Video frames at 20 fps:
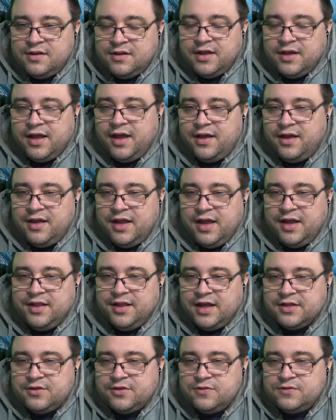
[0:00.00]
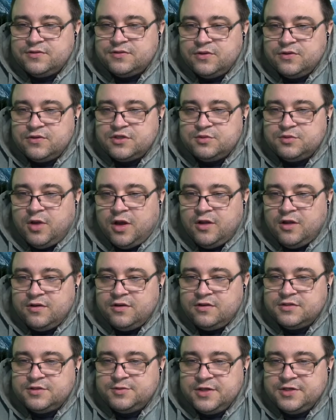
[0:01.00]
Yeah, and like those
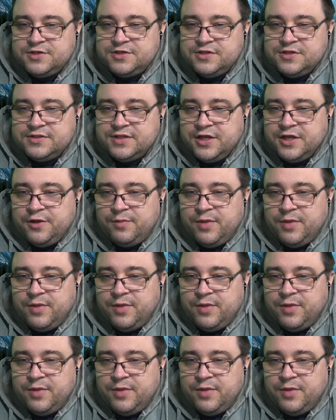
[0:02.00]
smaller species that you